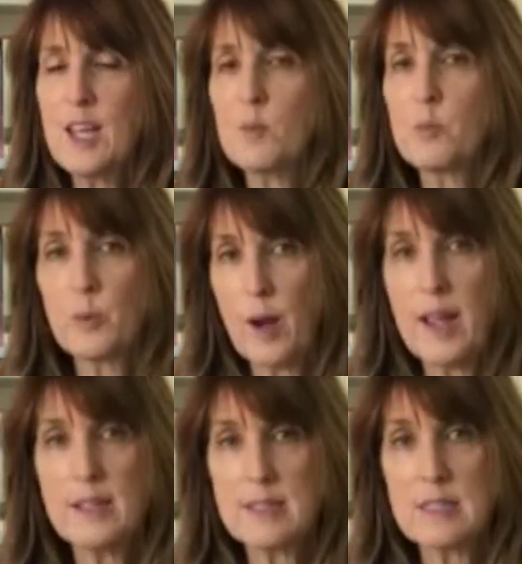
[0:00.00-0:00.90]

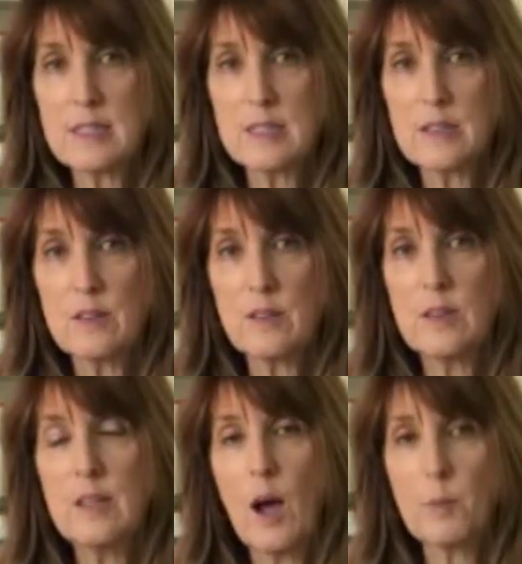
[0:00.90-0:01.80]
embrace
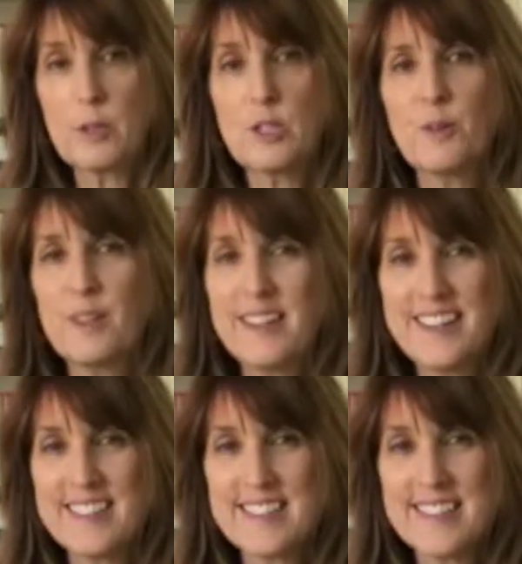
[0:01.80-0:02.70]
the
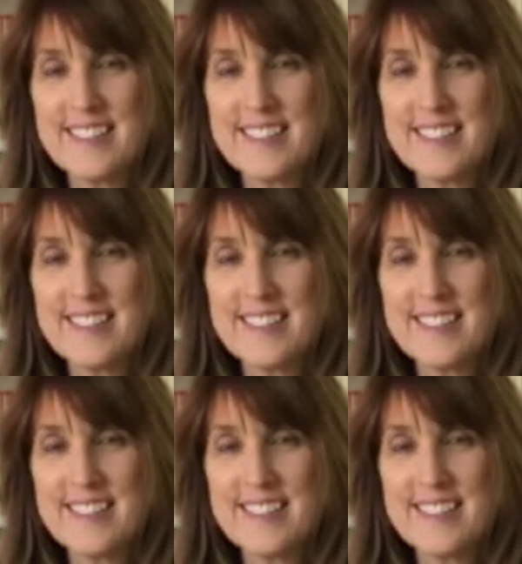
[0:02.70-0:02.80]
opportunities?